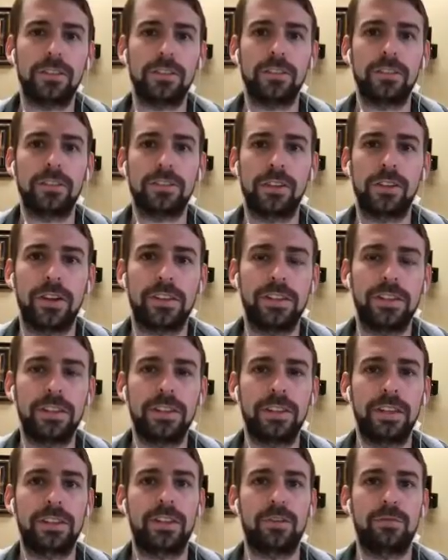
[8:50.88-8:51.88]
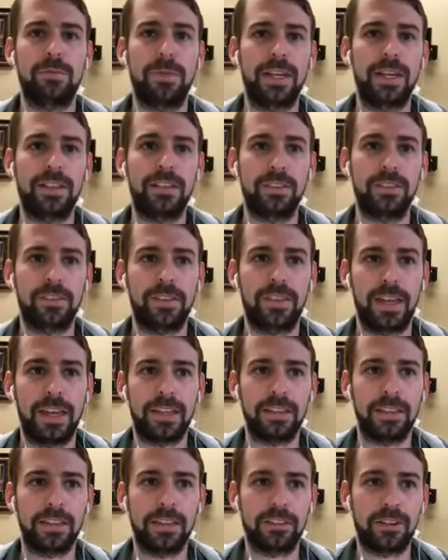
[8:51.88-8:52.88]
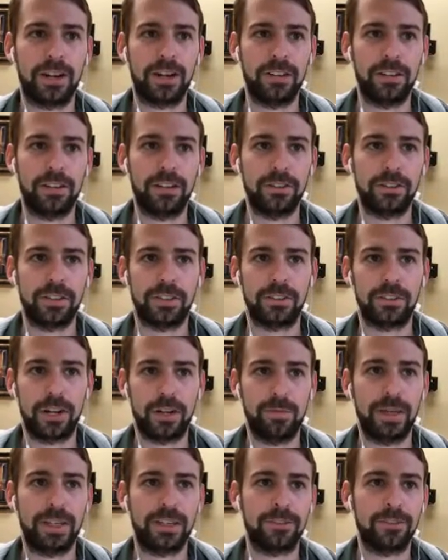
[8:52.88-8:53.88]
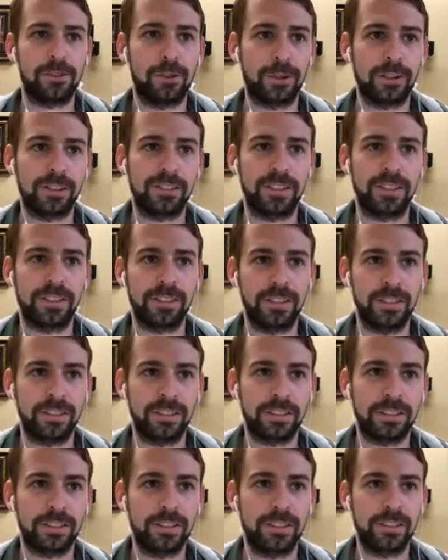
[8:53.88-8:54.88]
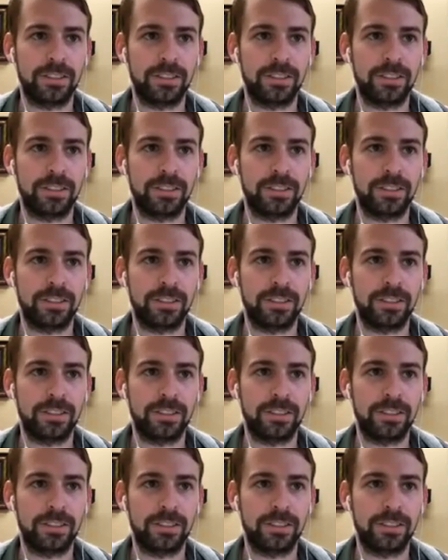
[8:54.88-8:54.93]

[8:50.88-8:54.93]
So I think like their main thing that they try to do is they try to make it for assistants.